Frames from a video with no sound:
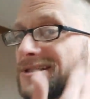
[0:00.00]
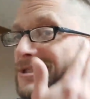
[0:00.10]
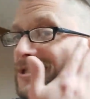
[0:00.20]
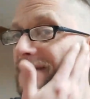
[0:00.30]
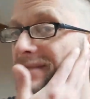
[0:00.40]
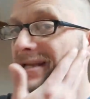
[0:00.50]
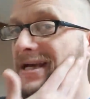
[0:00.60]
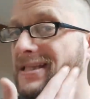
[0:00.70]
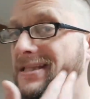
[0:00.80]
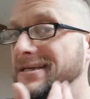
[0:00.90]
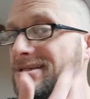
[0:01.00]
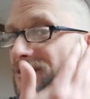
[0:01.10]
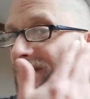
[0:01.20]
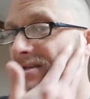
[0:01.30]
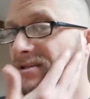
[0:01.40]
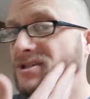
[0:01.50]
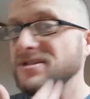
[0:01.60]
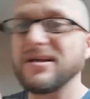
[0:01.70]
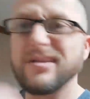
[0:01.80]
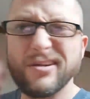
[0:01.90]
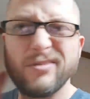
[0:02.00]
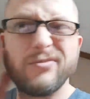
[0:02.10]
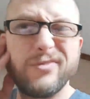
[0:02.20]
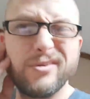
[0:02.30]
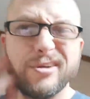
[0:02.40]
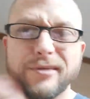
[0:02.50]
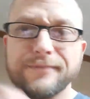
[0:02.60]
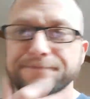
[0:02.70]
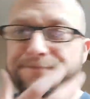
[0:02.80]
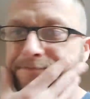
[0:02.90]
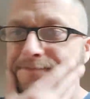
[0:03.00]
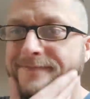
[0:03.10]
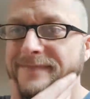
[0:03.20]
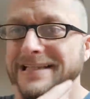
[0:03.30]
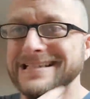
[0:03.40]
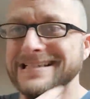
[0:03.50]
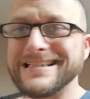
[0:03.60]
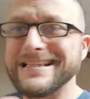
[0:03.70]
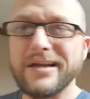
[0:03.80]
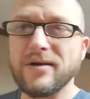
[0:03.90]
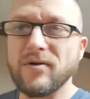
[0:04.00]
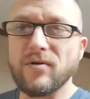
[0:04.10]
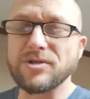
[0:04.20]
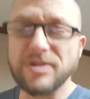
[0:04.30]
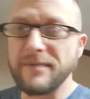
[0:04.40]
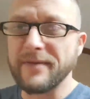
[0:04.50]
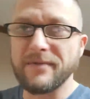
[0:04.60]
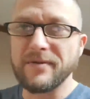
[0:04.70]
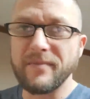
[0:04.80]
the same length, so that it's a little fuller. Because they don't, of course, anybody with a